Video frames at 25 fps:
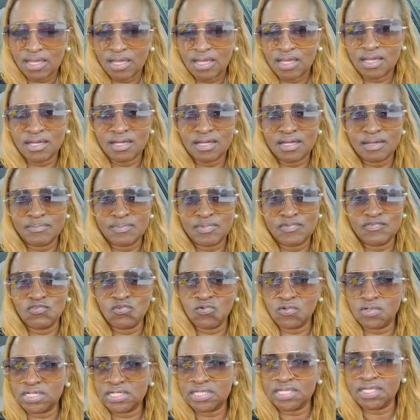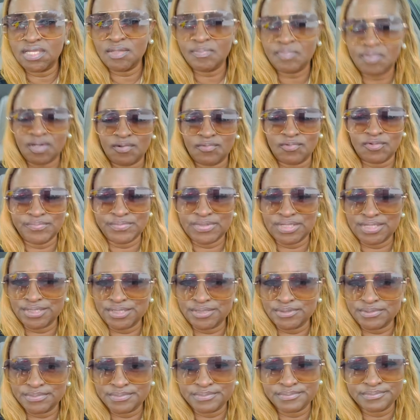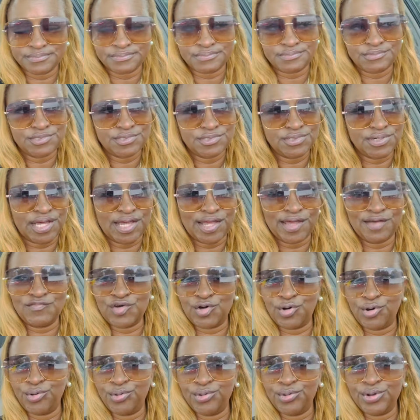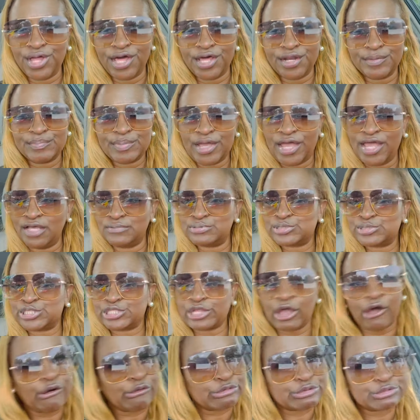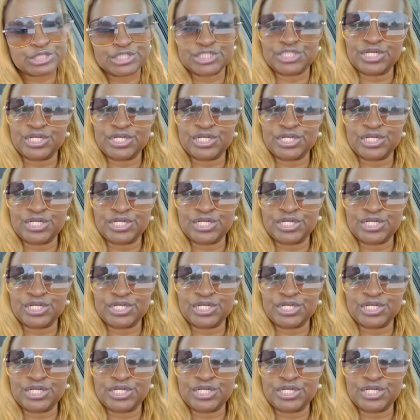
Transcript: If you want to keep up with me. You know, I have a whole lot of, I have stalkers,